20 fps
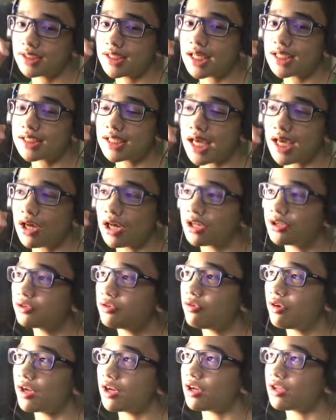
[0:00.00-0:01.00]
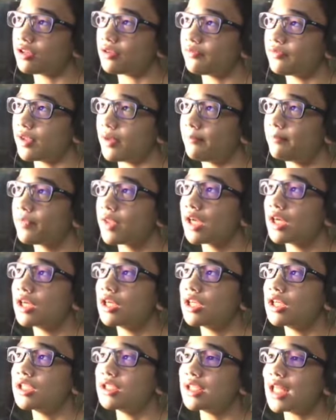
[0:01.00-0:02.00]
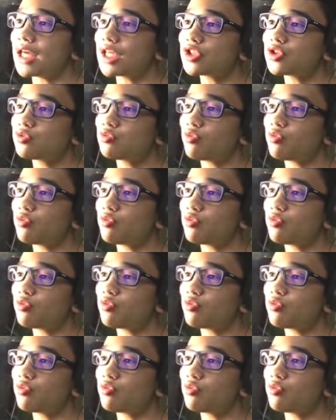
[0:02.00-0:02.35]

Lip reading: Yes, I know a lot of them. Next